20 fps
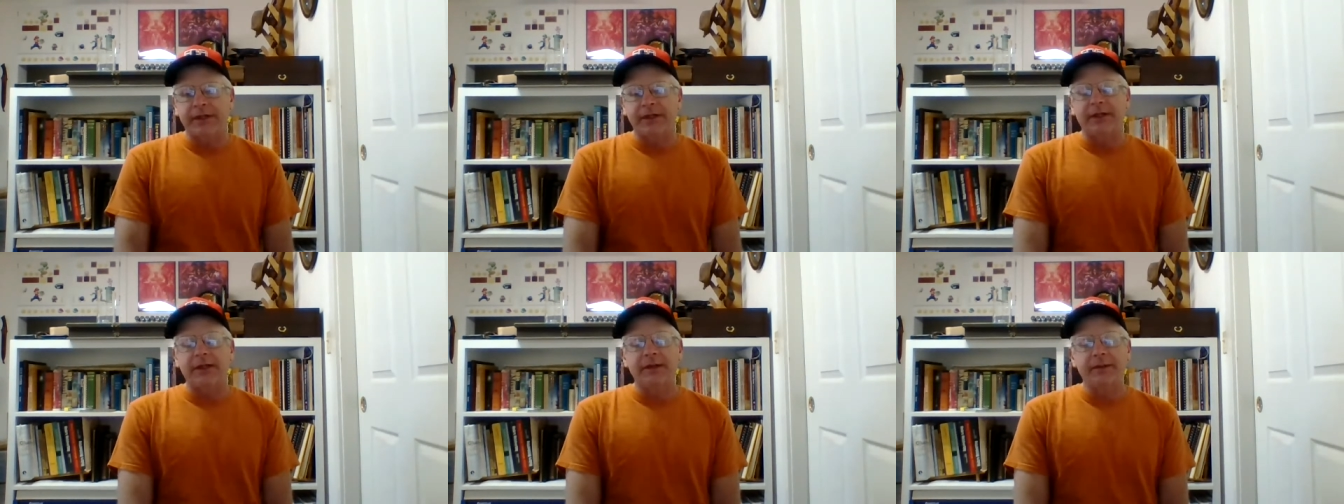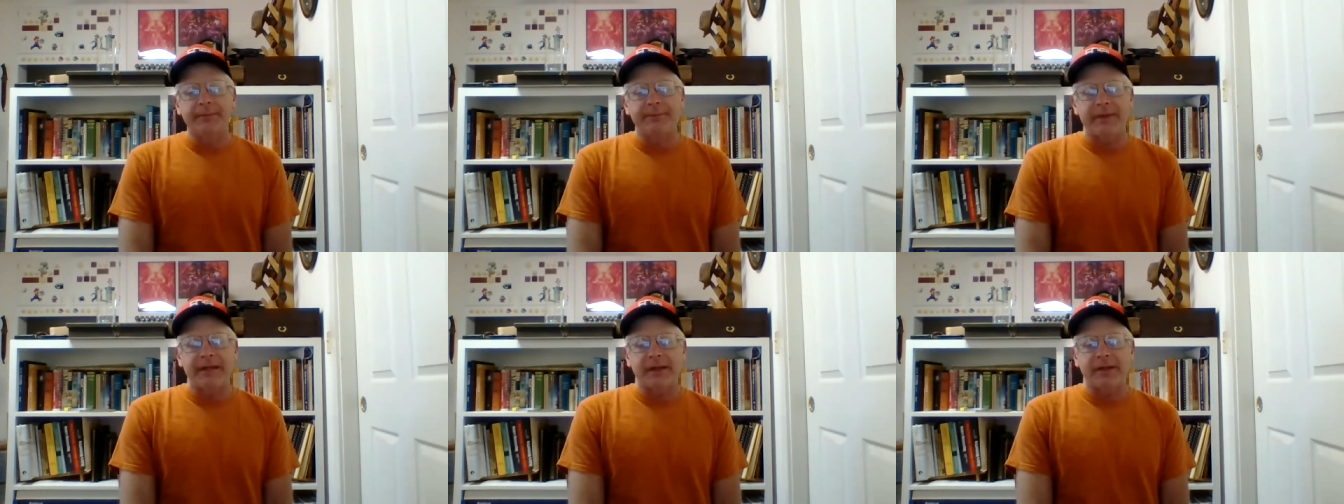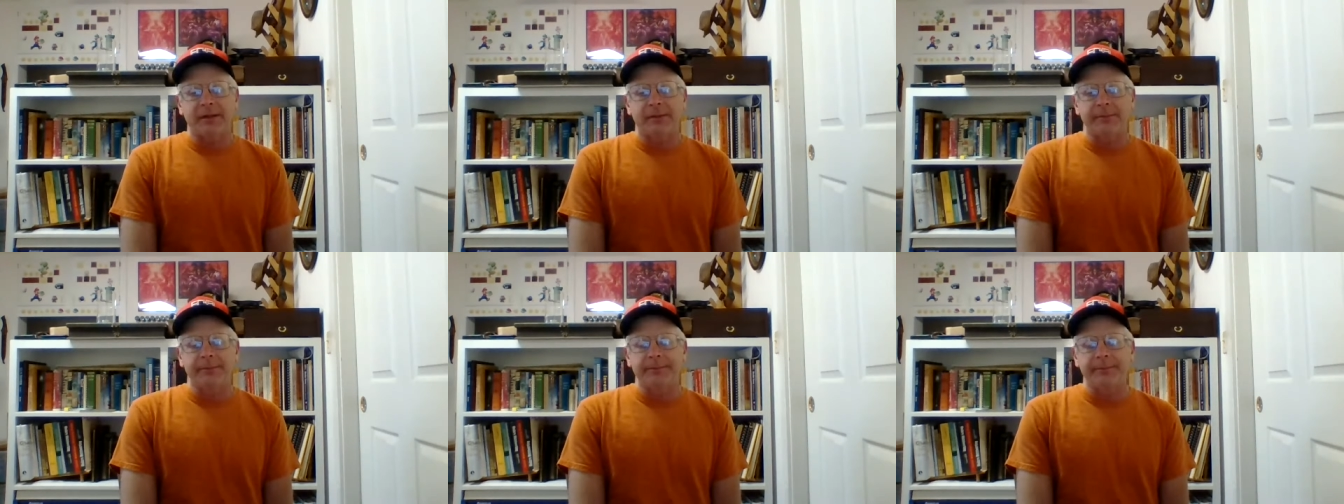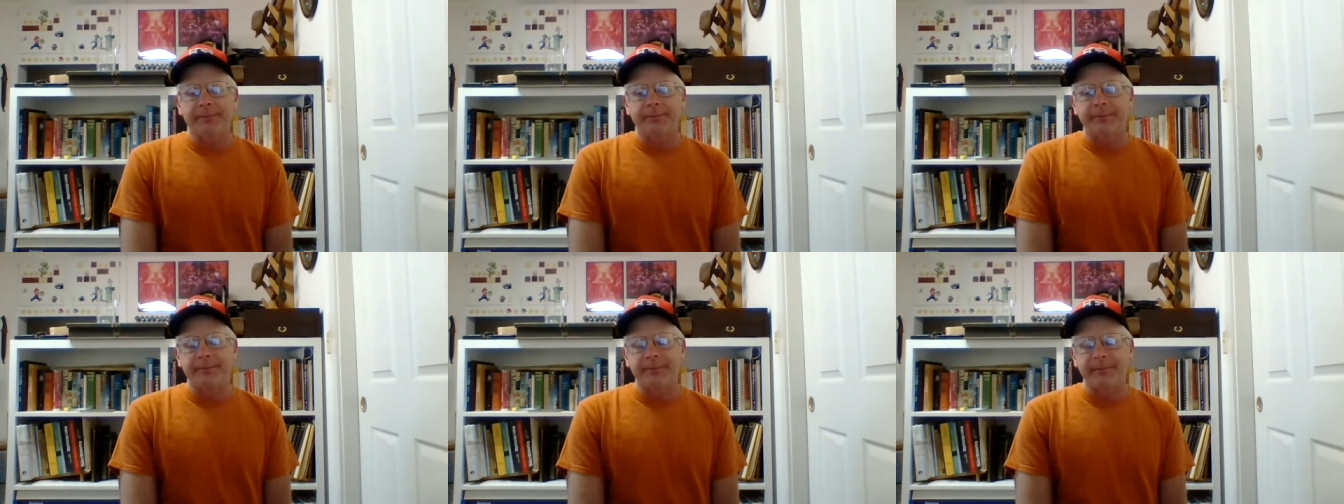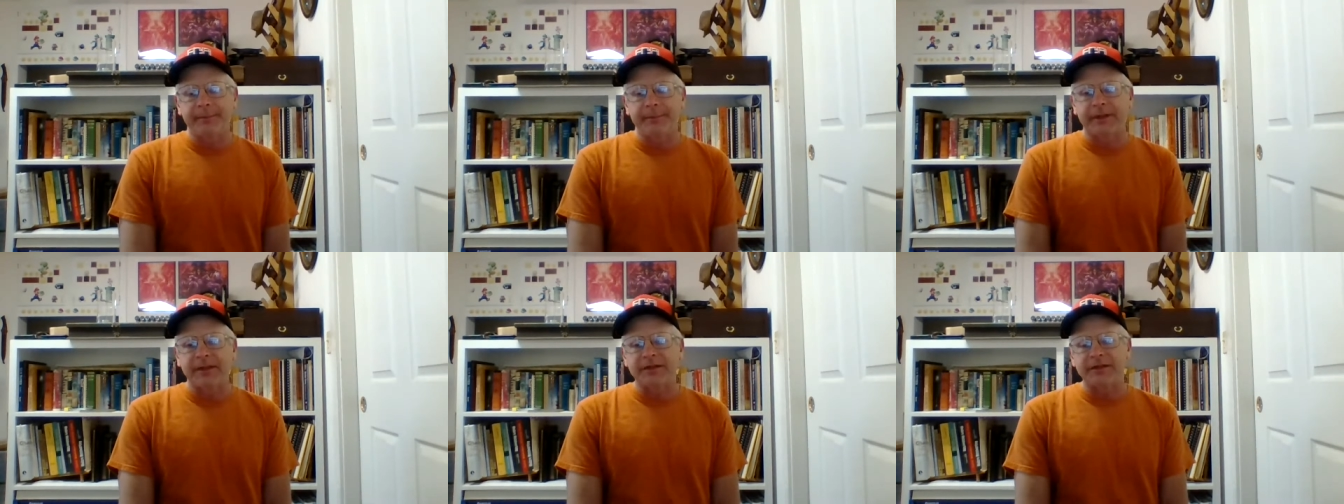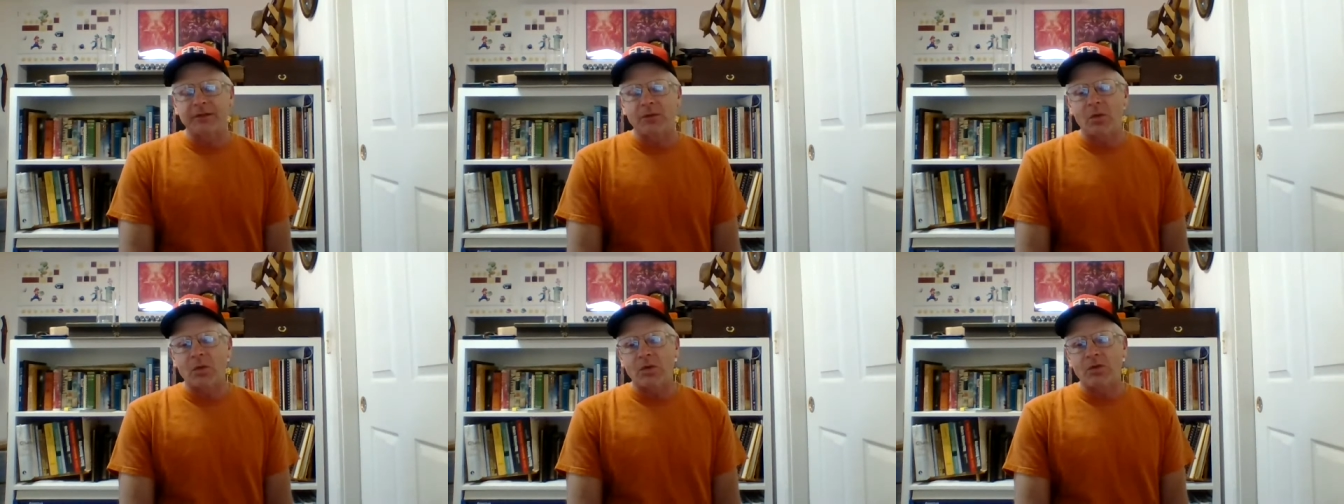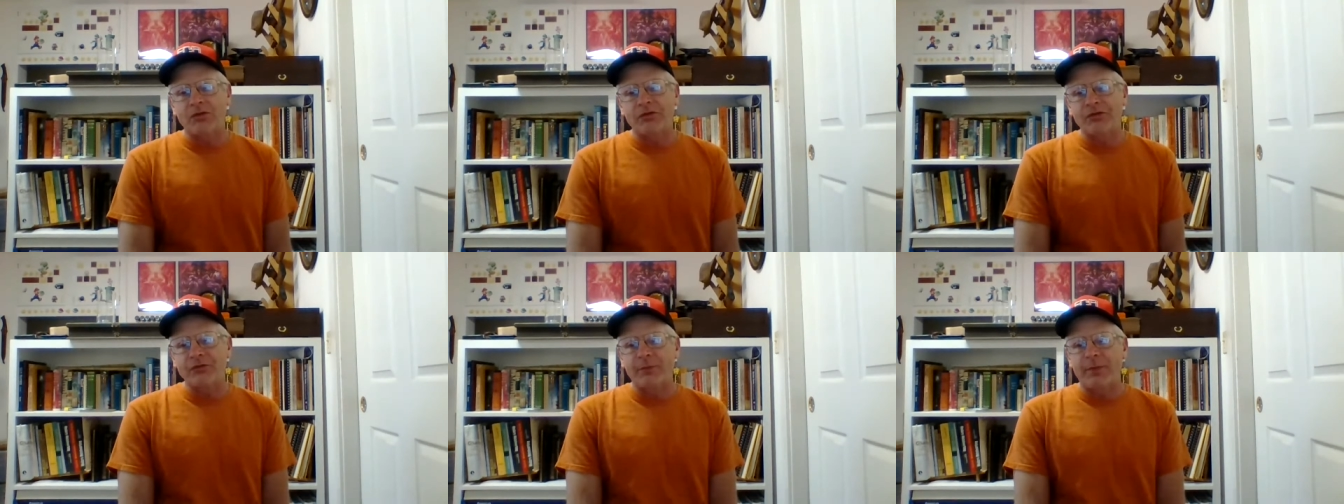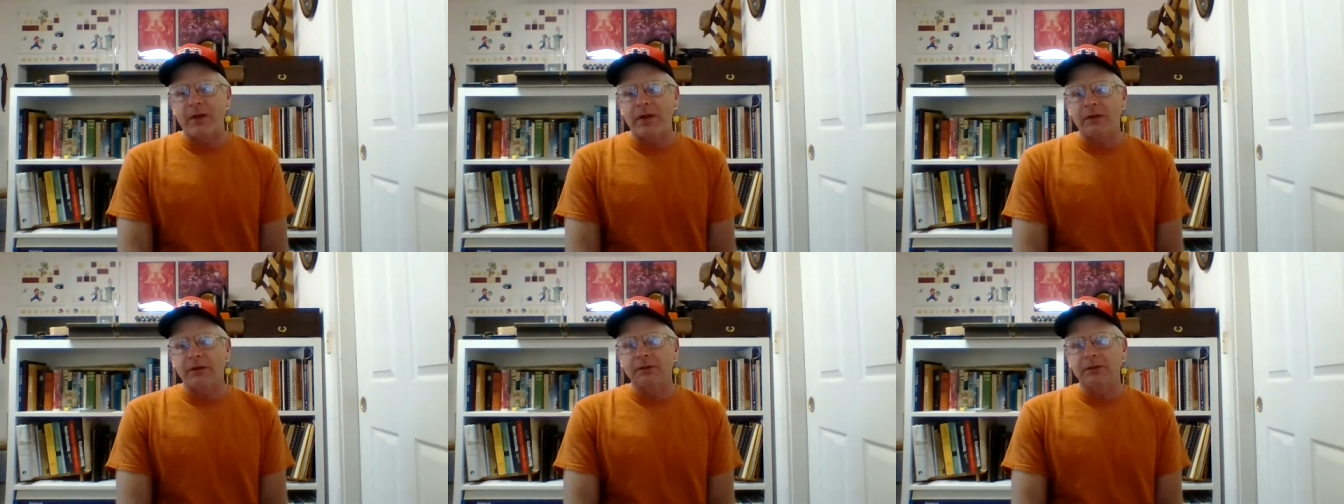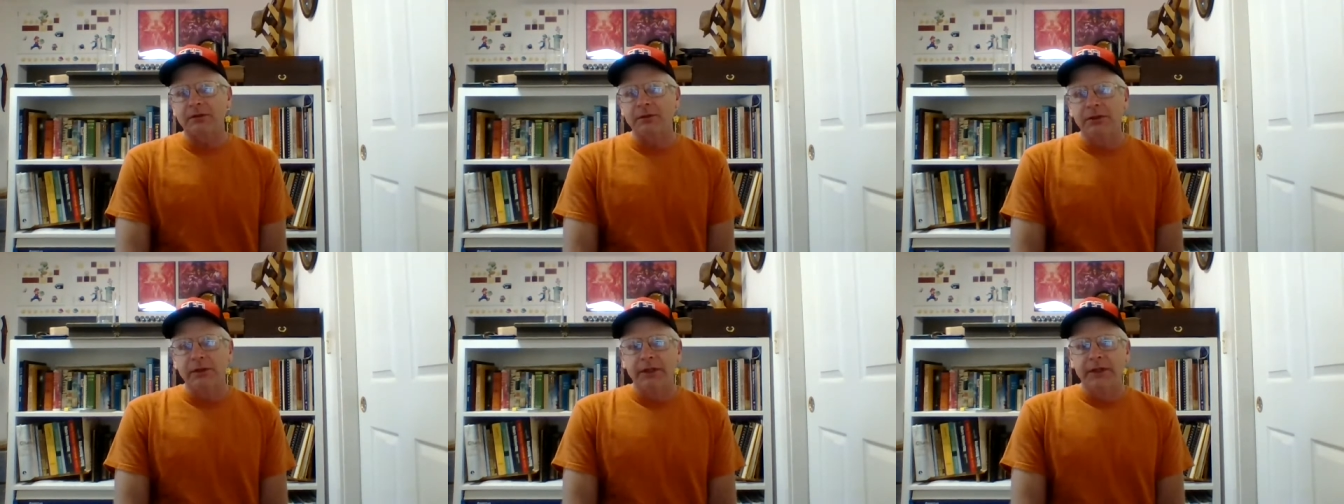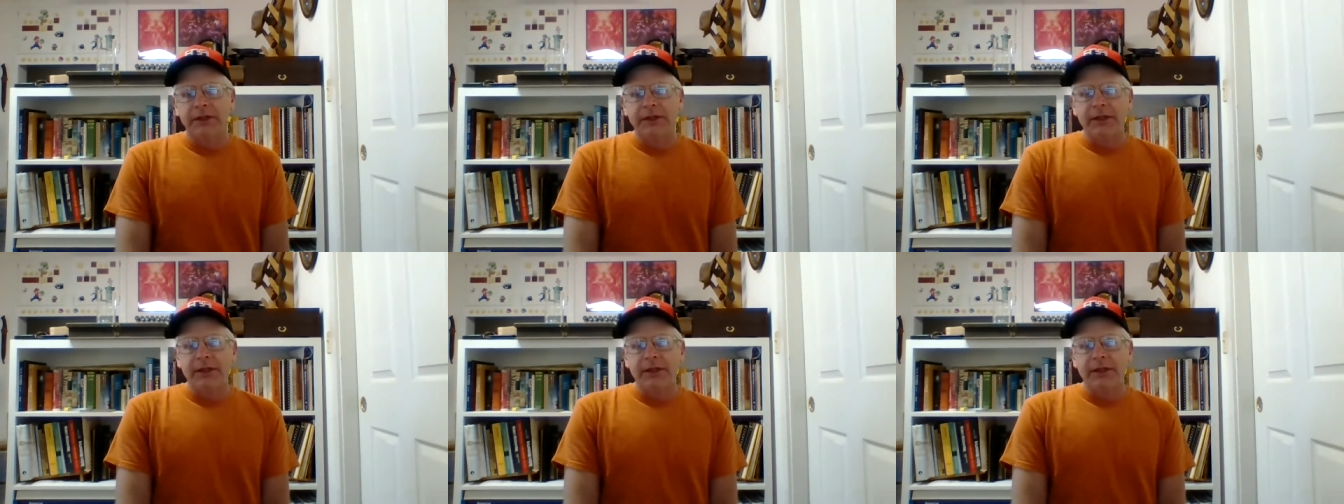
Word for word: uh, make them get the holes smaller.